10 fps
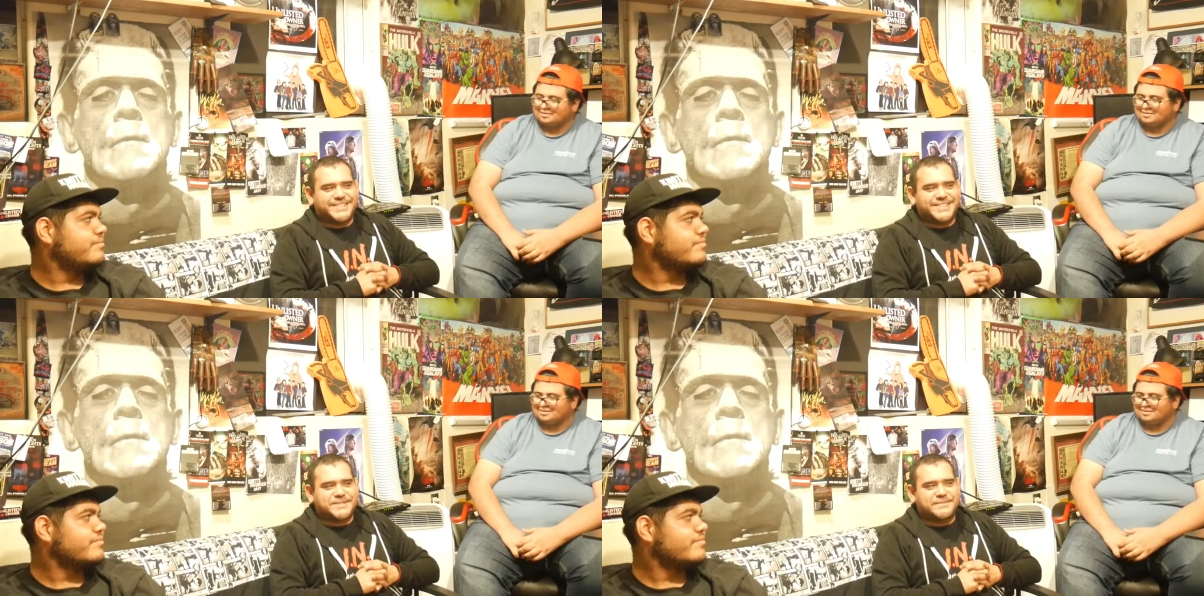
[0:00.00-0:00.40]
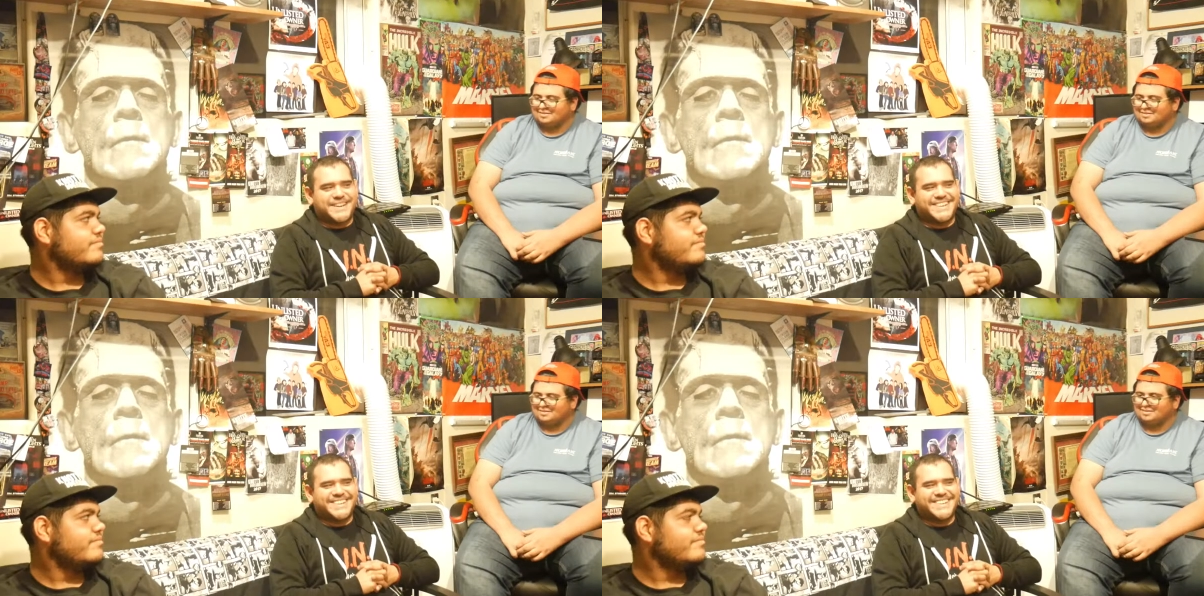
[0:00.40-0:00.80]
Speaker 1: this
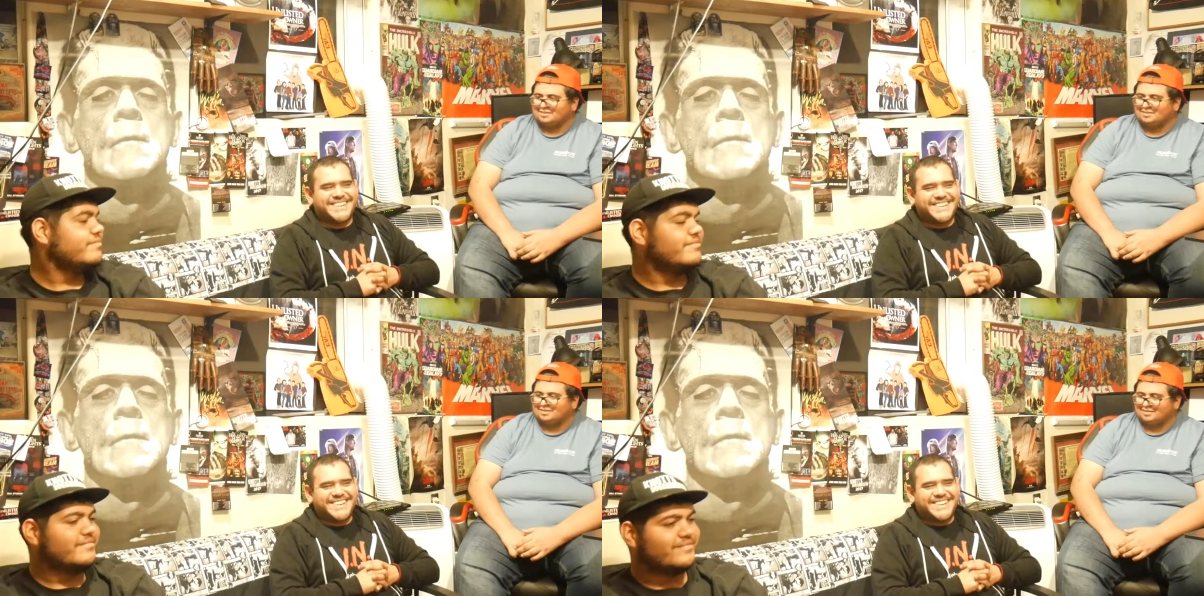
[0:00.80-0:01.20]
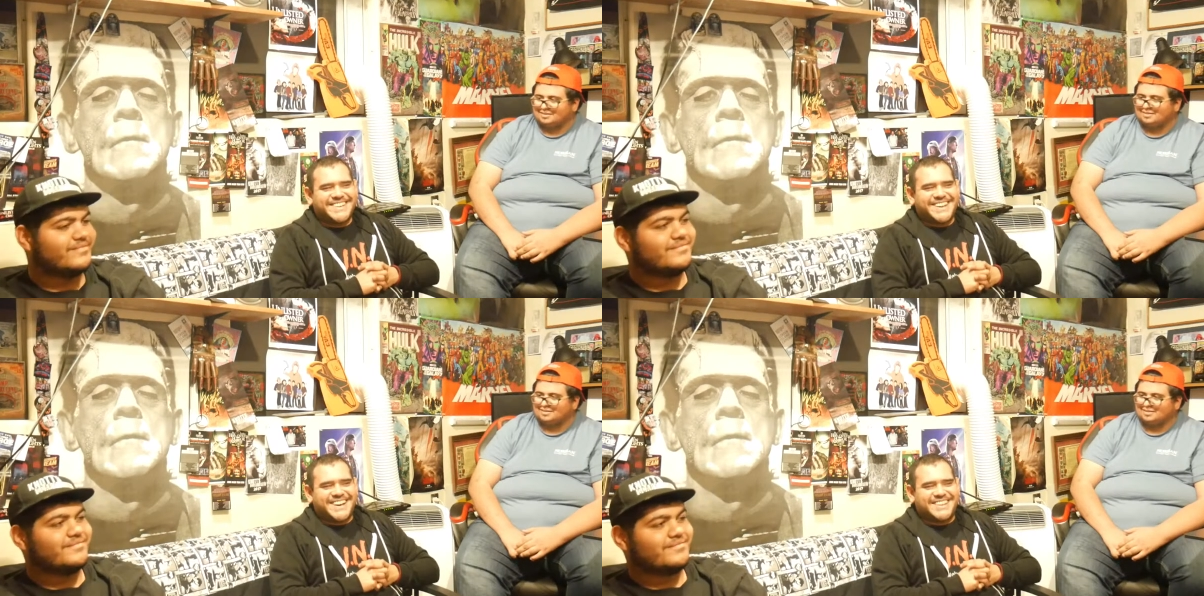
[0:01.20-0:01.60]
event.
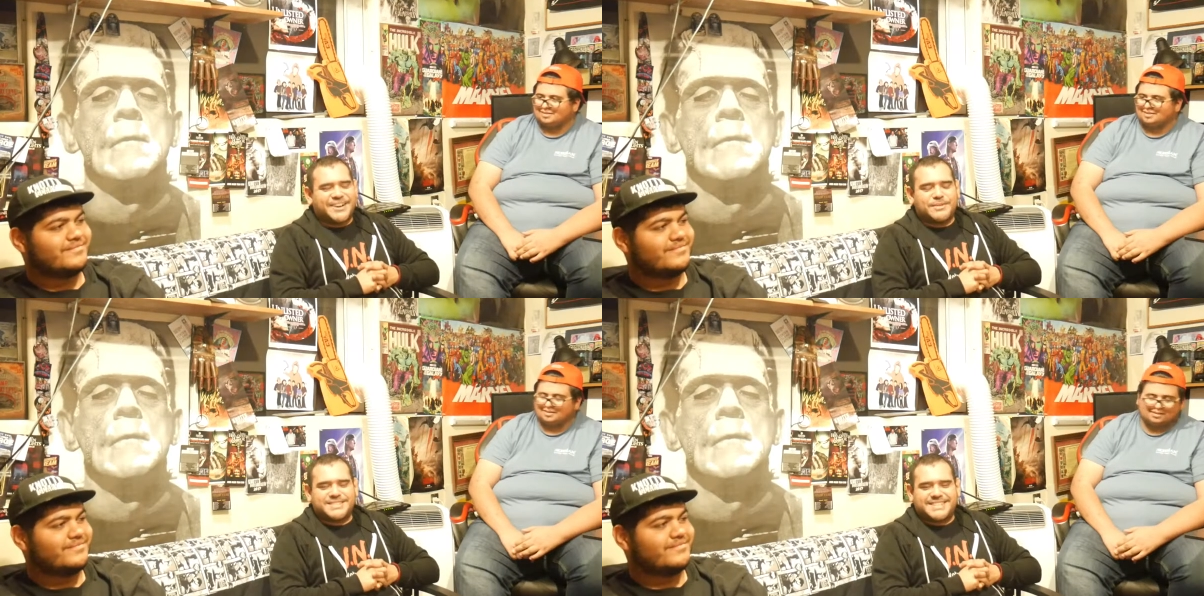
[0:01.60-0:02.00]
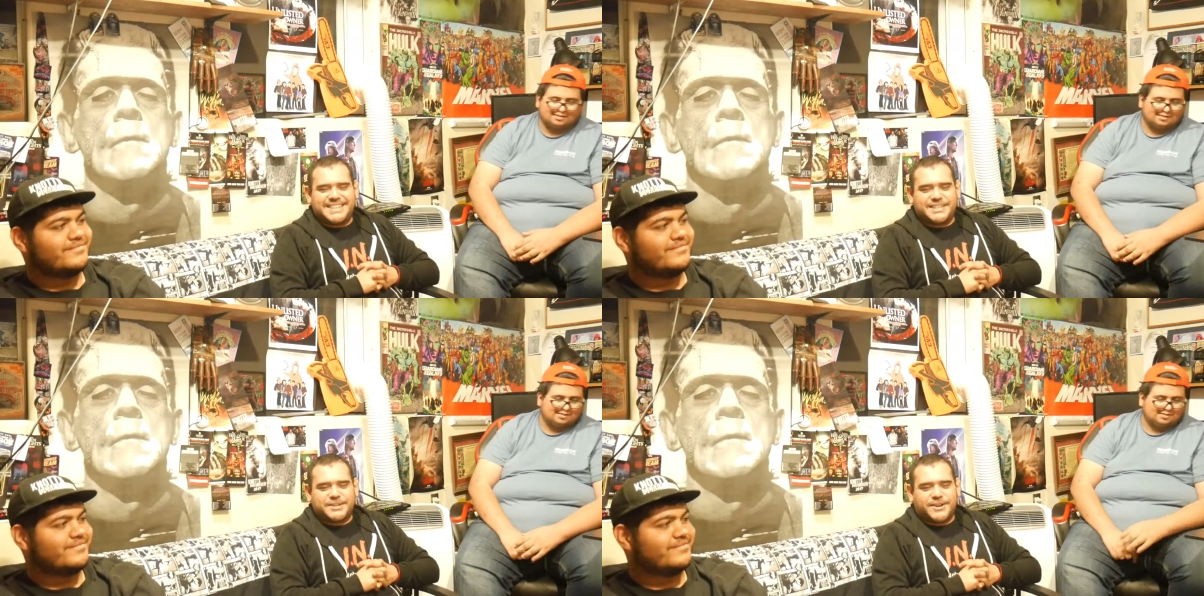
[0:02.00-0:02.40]
Uh, that wasn't
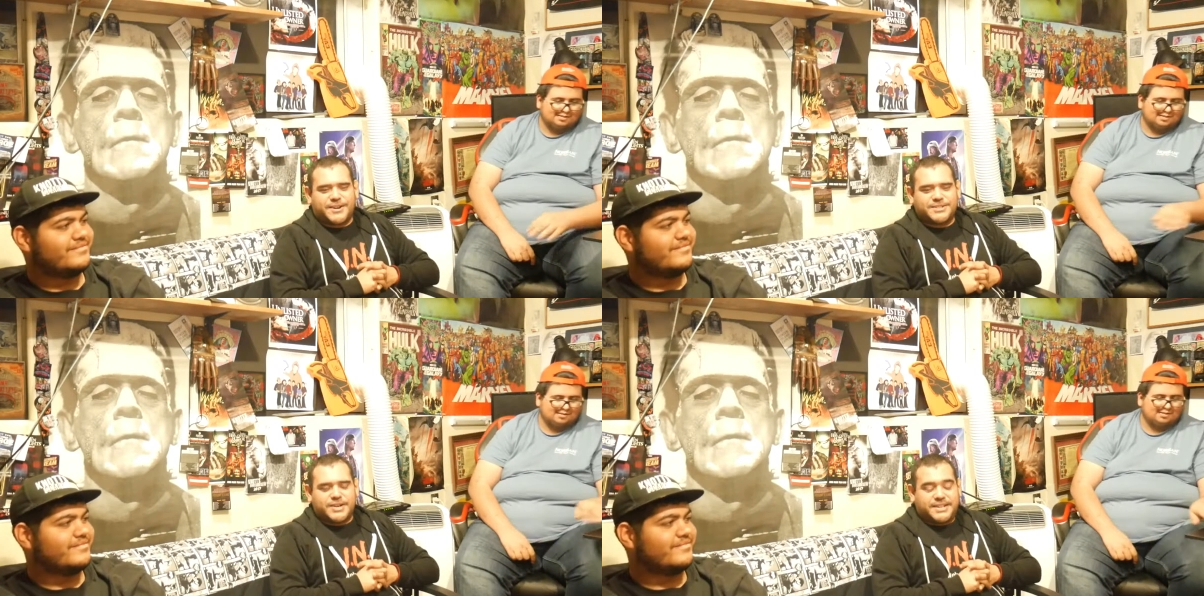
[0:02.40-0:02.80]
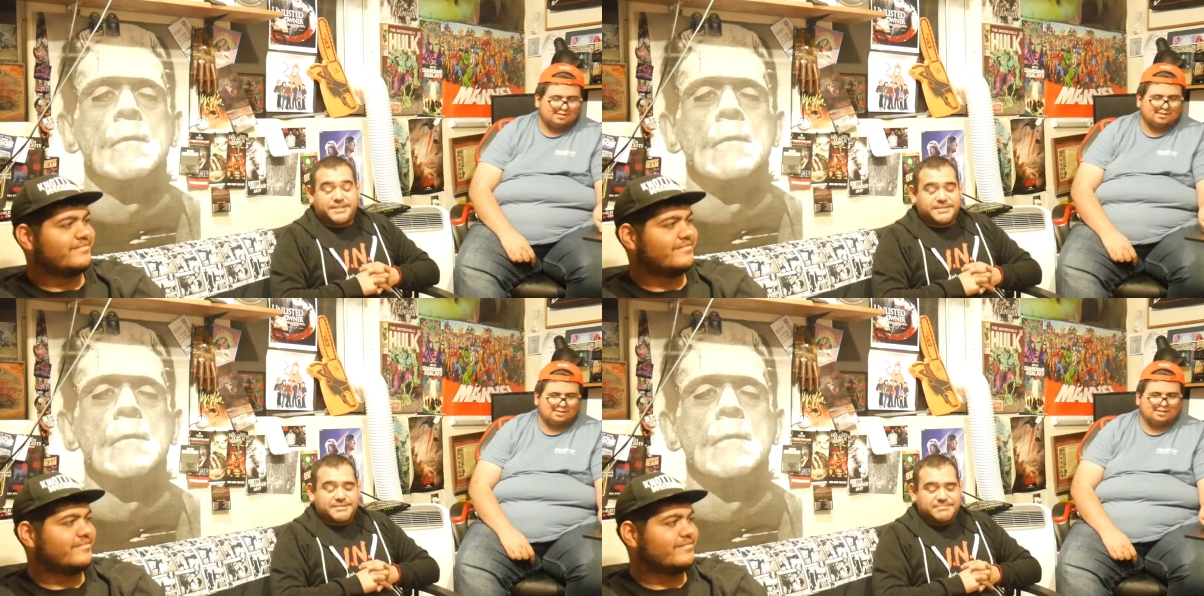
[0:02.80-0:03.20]
in the cards, or I
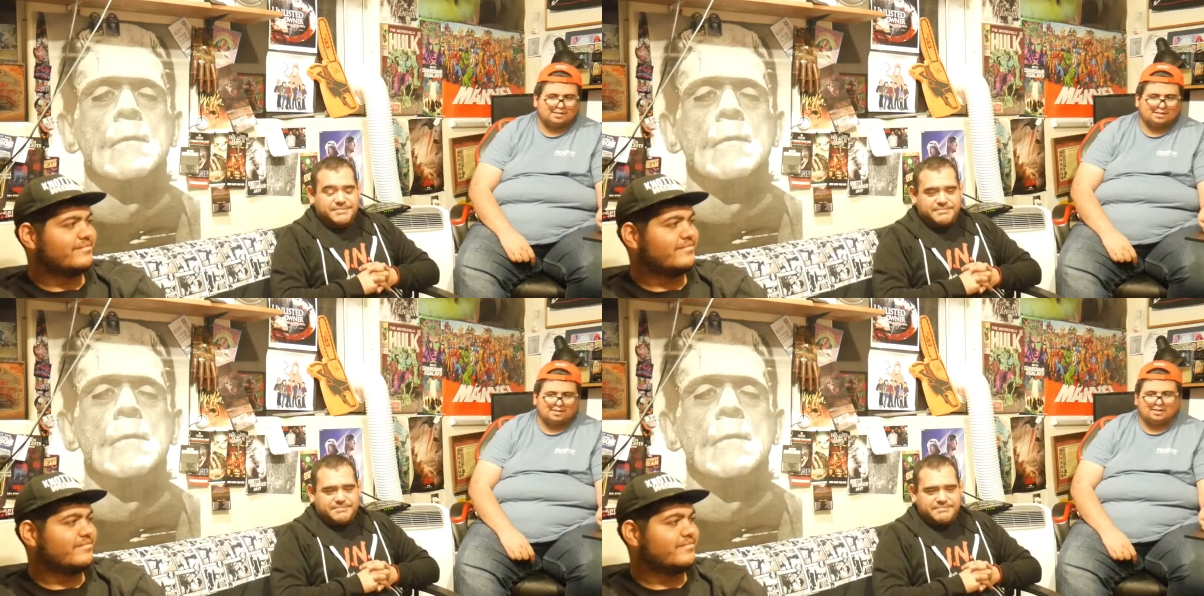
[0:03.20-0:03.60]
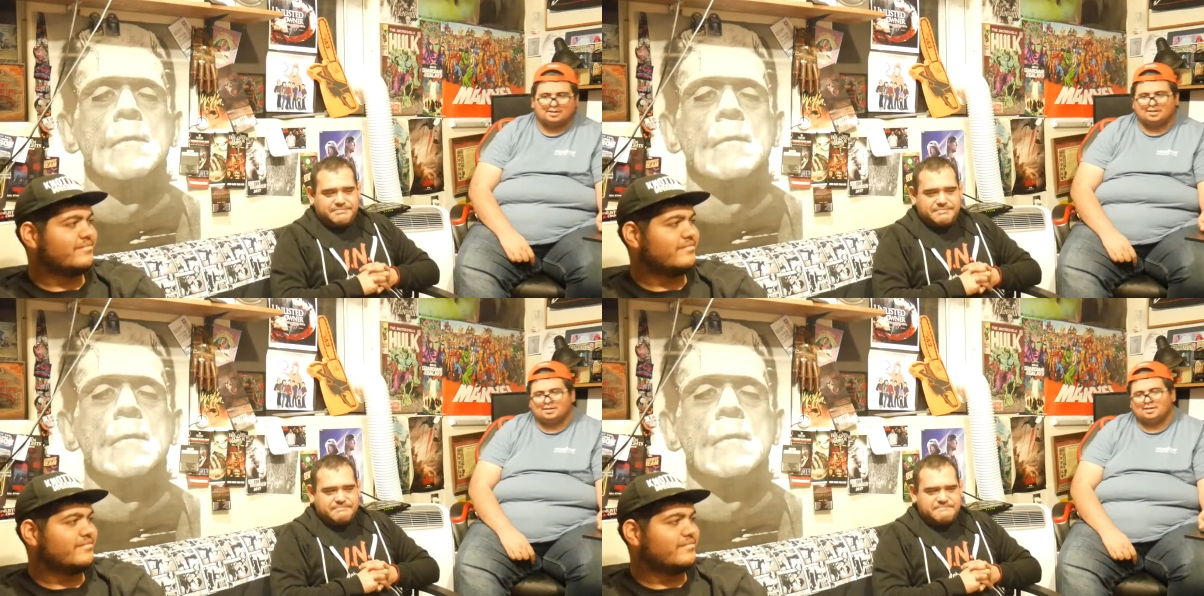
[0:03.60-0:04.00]
didn't
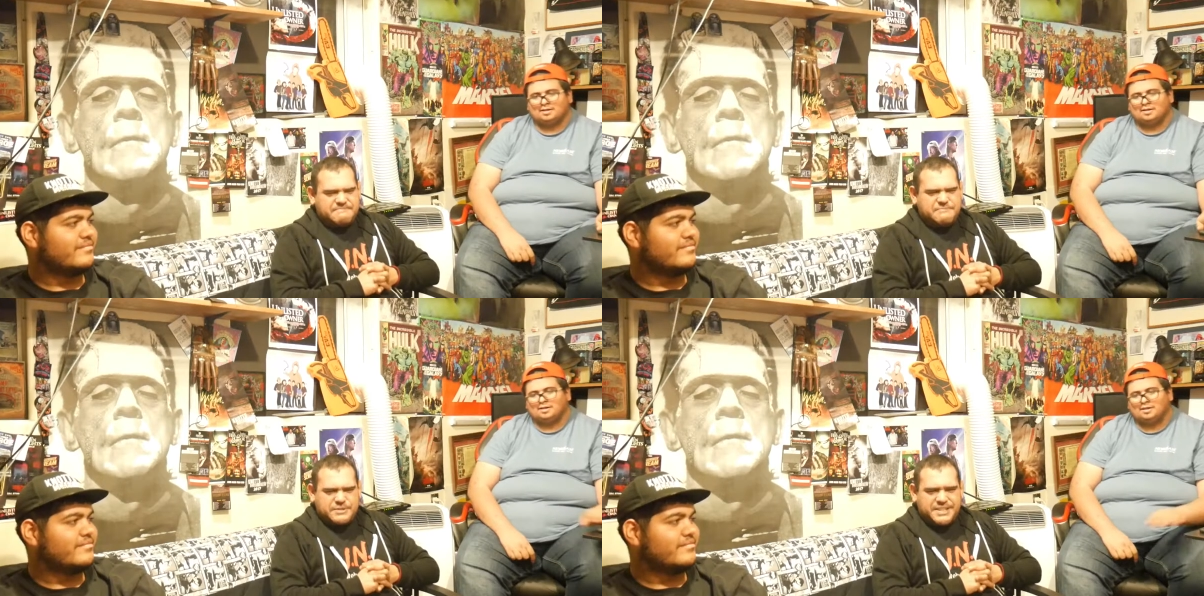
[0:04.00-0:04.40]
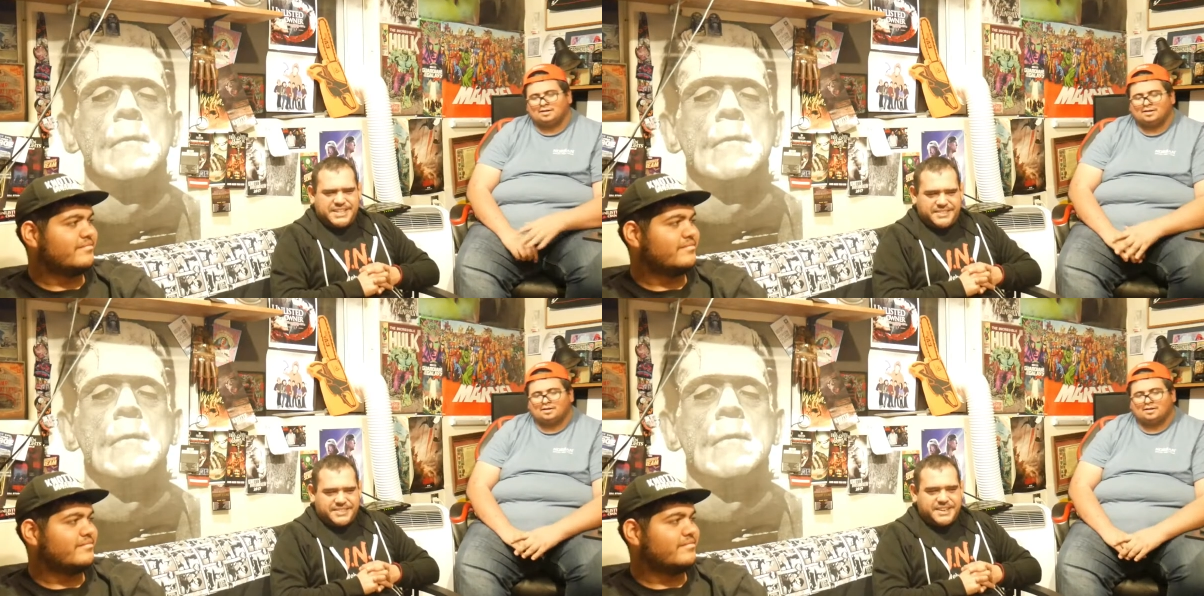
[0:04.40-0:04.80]

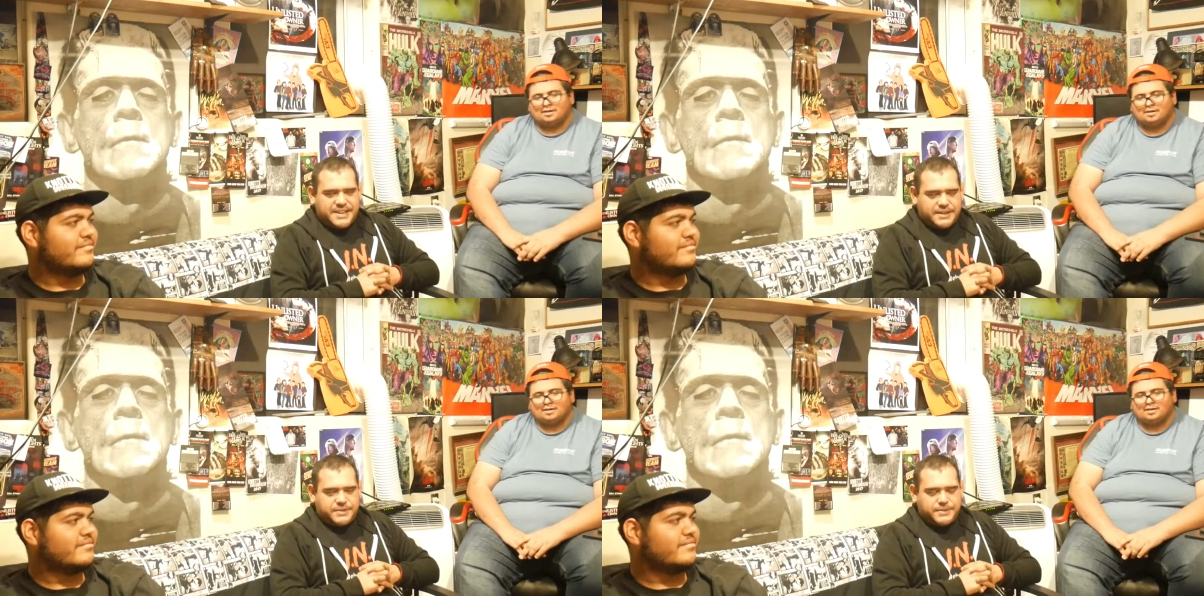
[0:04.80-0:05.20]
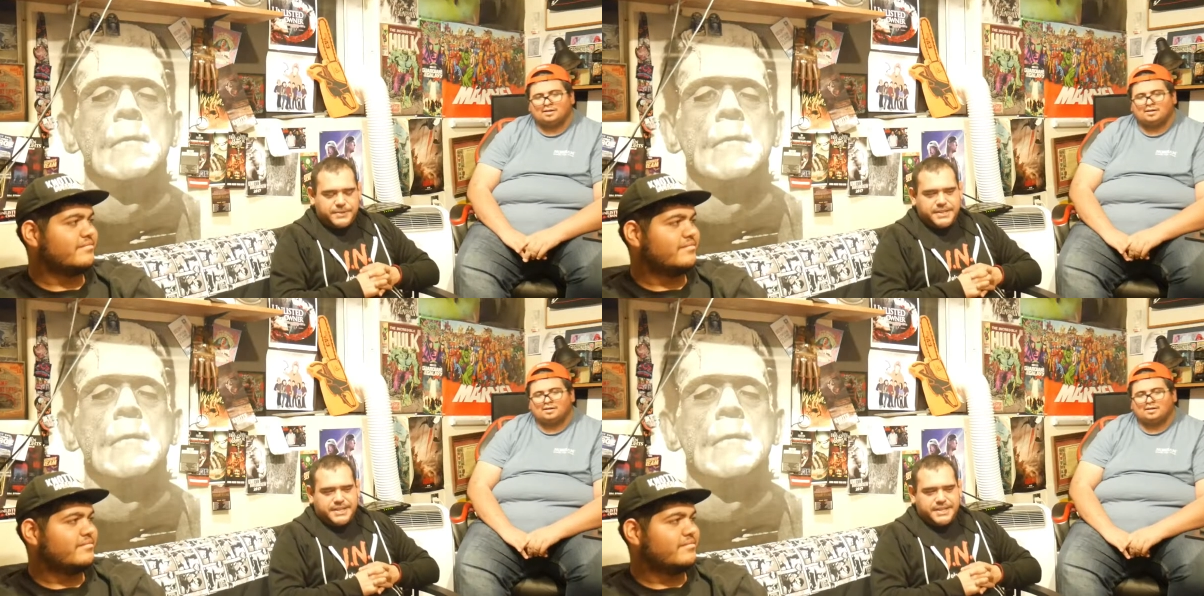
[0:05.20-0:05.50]
really think I'd do.